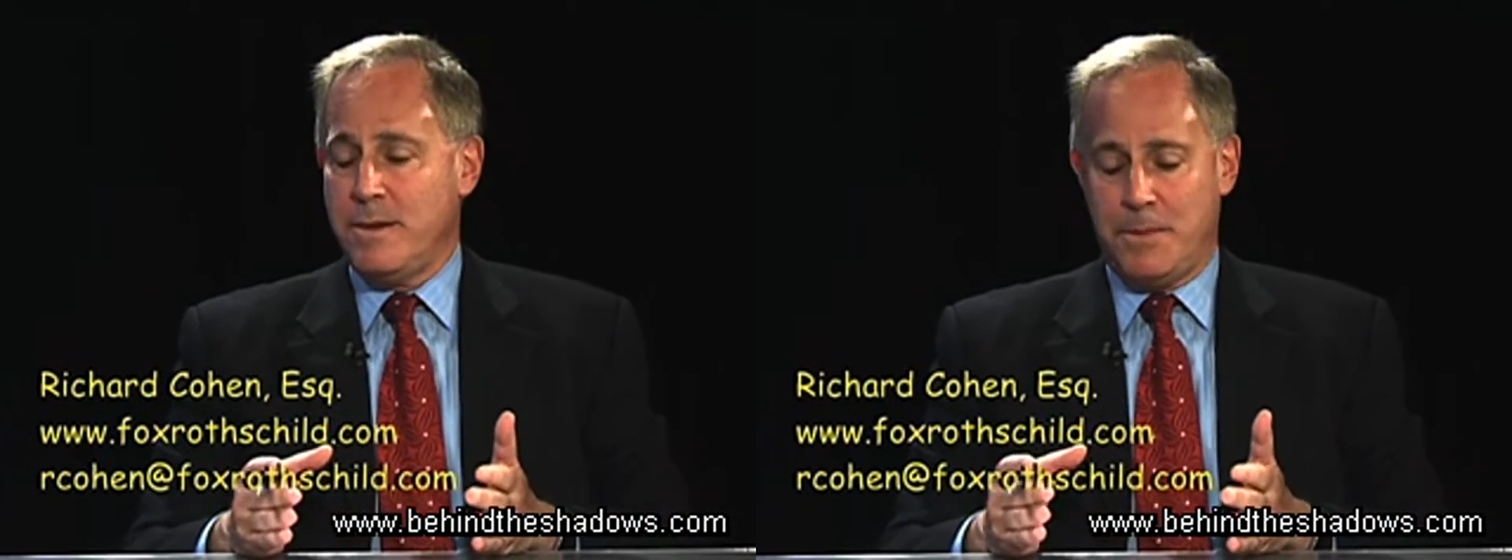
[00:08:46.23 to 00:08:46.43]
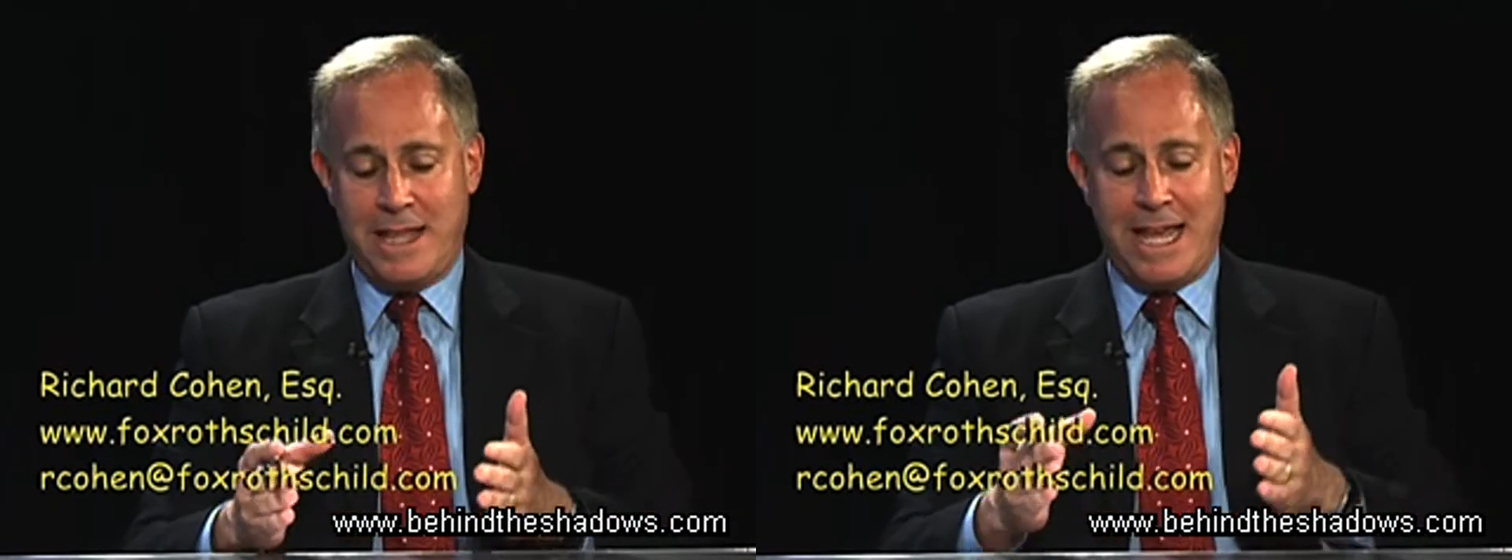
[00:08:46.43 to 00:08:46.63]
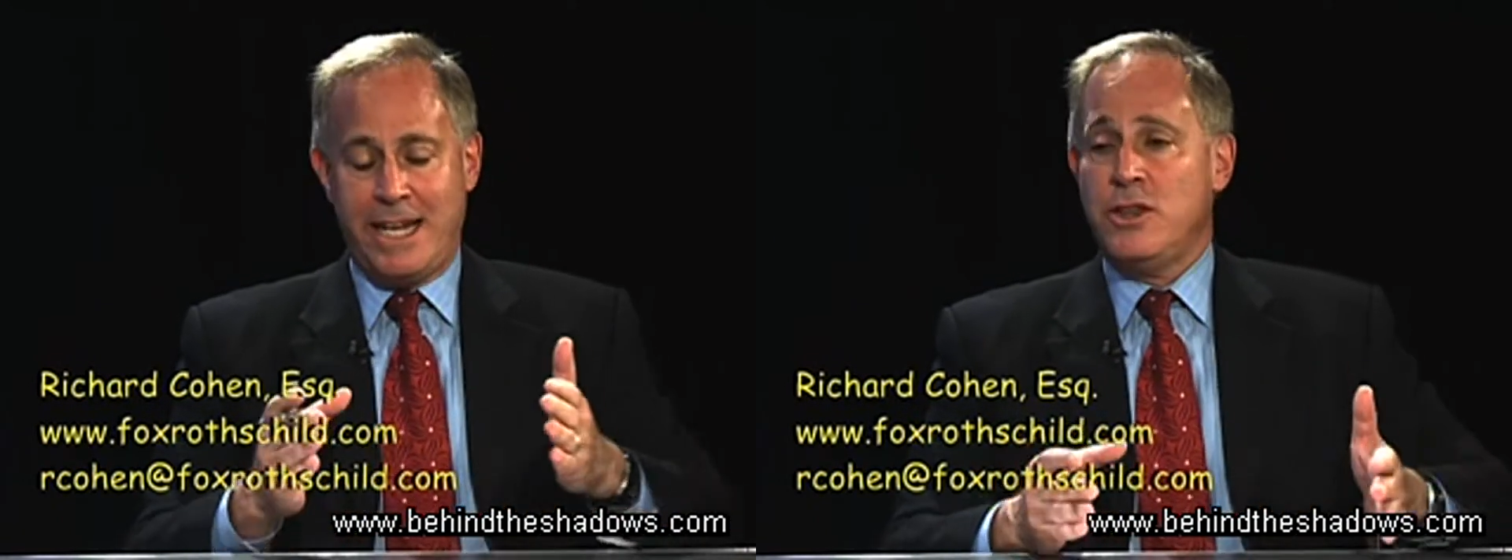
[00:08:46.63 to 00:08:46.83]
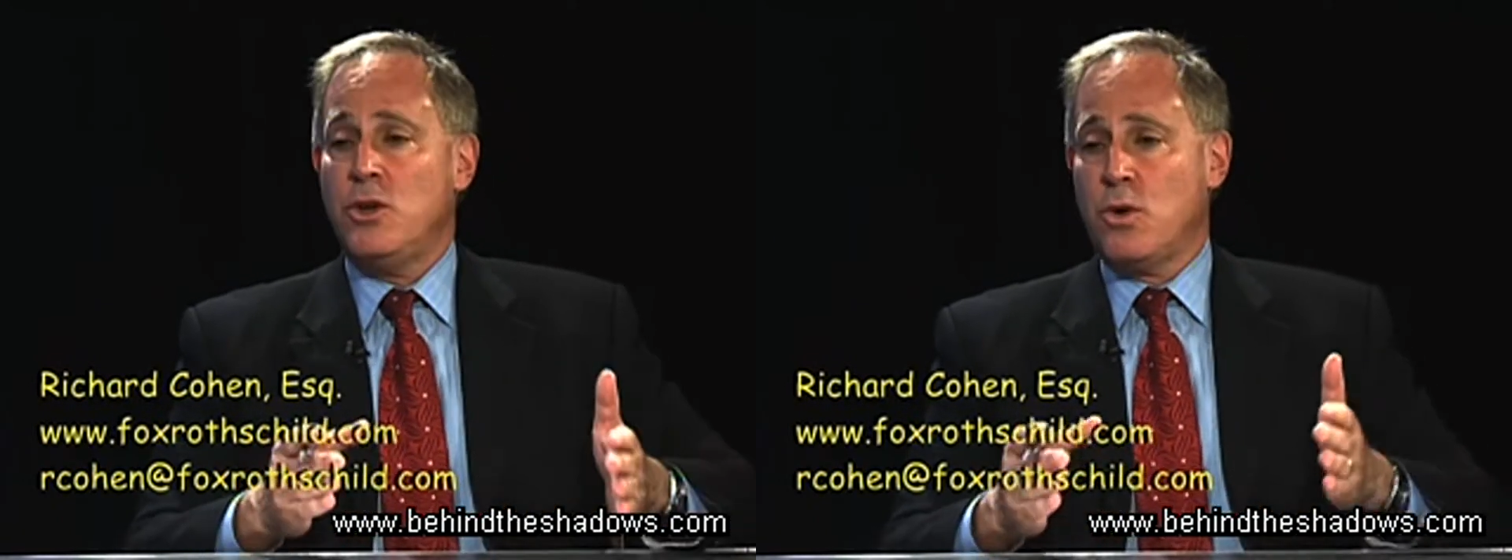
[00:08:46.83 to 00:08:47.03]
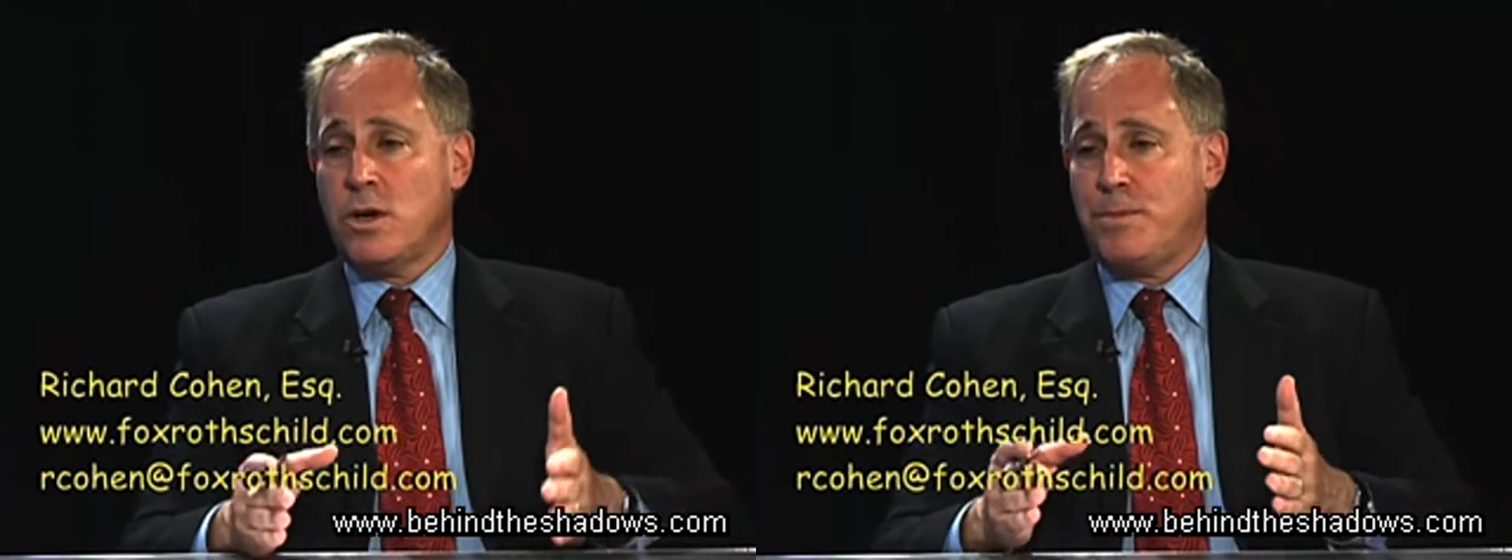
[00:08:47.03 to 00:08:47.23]
but that in the
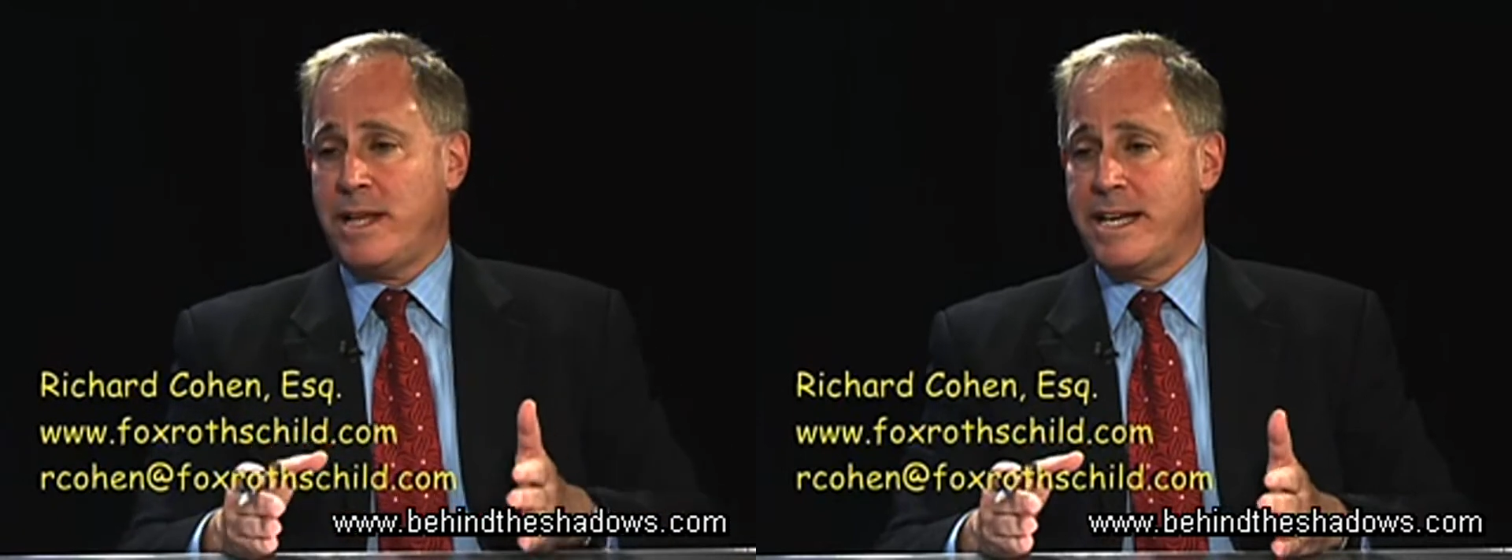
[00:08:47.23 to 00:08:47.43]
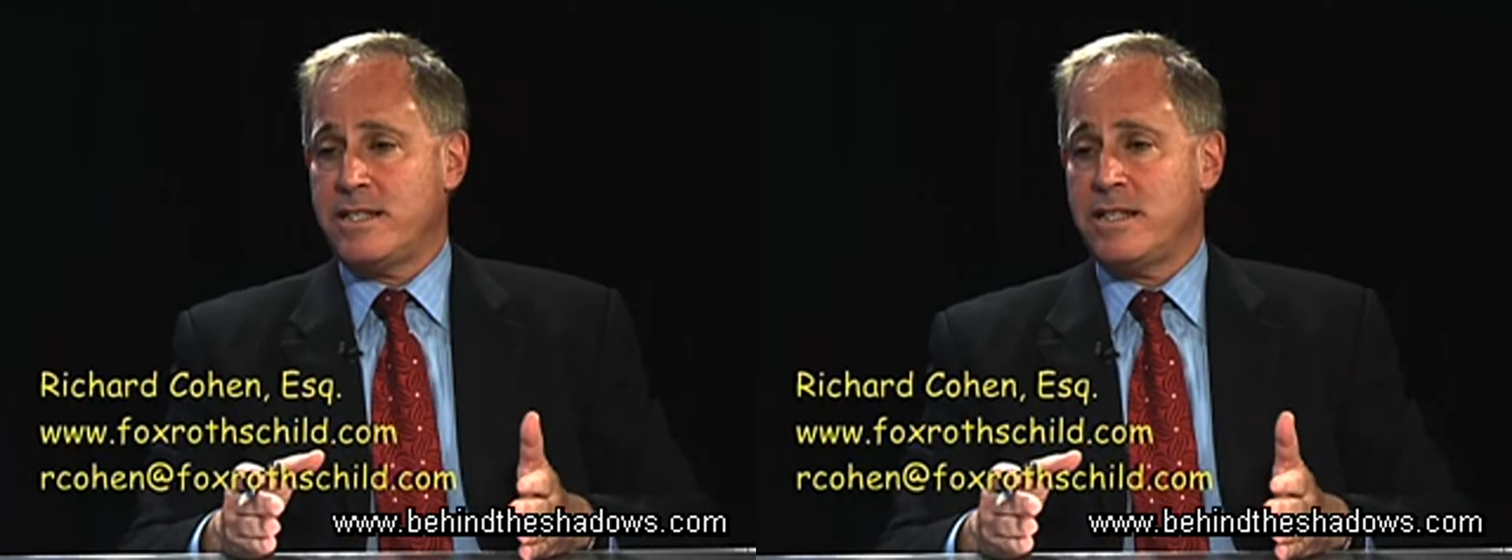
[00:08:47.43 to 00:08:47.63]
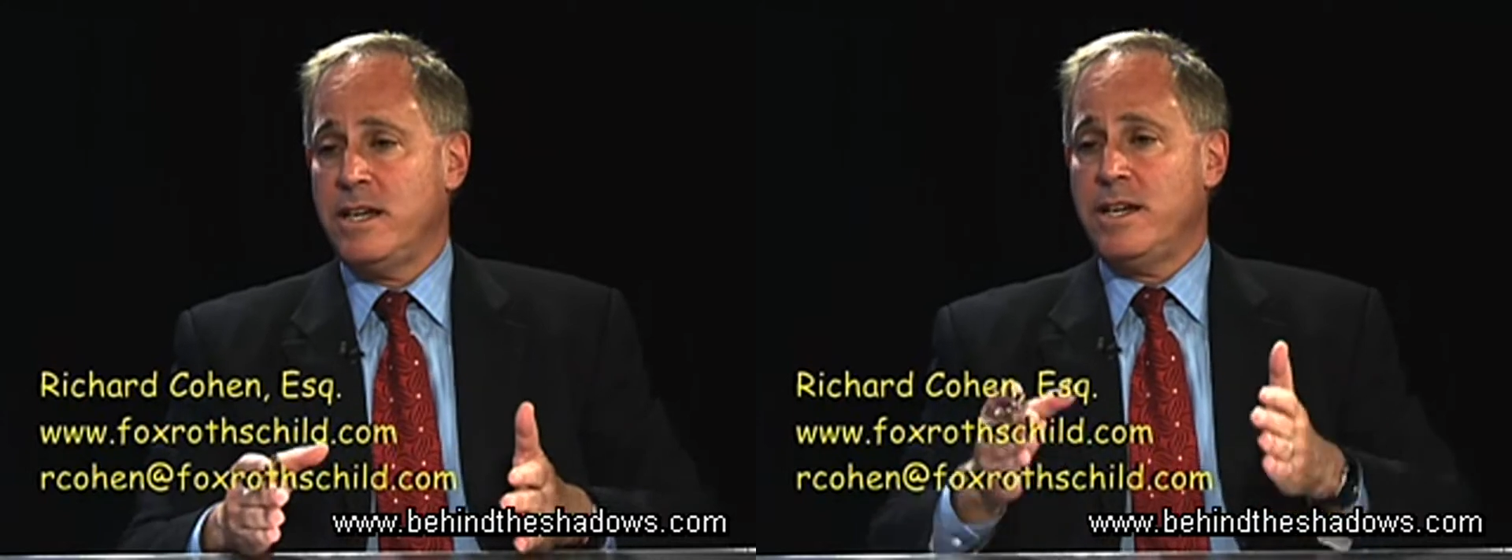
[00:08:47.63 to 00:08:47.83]
workplace,